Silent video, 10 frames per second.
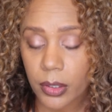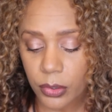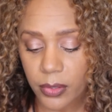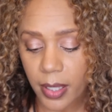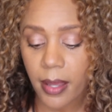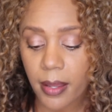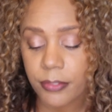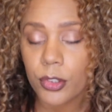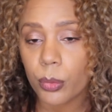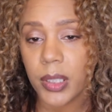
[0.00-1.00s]
so that
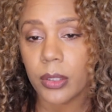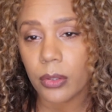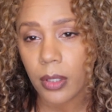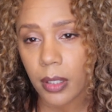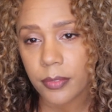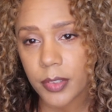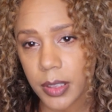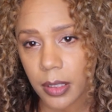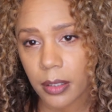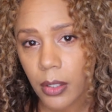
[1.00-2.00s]
after a week you can kind of
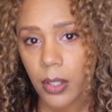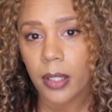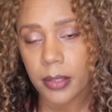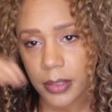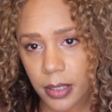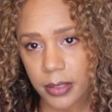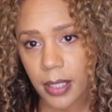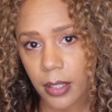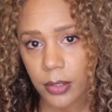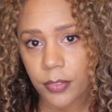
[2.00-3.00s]
see and suss
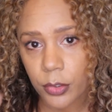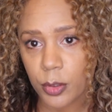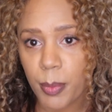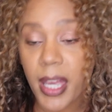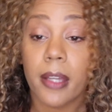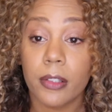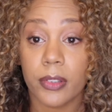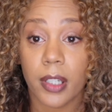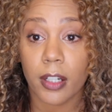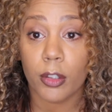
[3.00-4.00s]
out if there's a
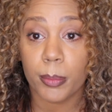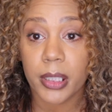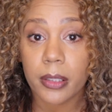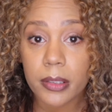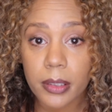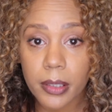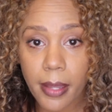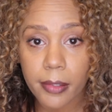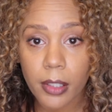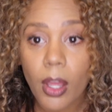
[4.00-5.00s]
pattern there. Because
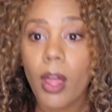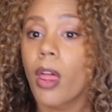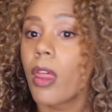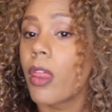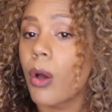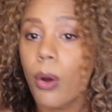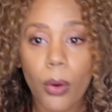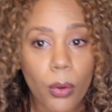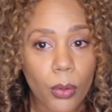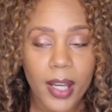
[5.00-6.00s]
again,
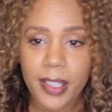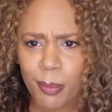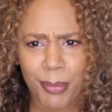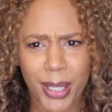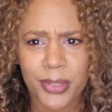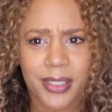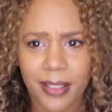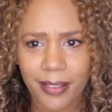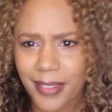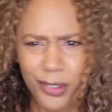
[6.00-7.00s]
I keep
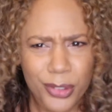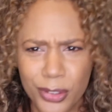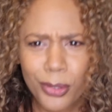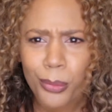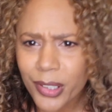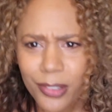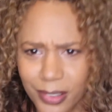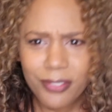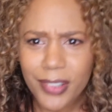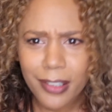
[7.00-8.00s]
bouncing, and that looks so weird
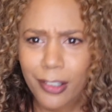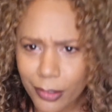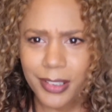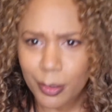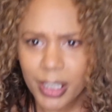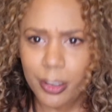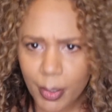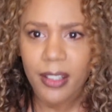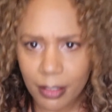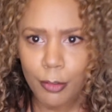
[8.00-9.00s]
in a video because it makes
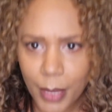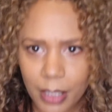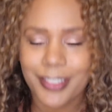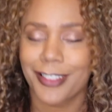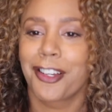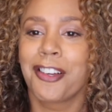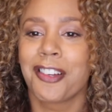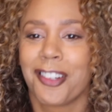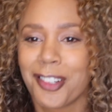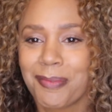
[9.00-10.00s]
my hair bounce.
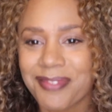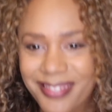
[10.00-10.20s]
But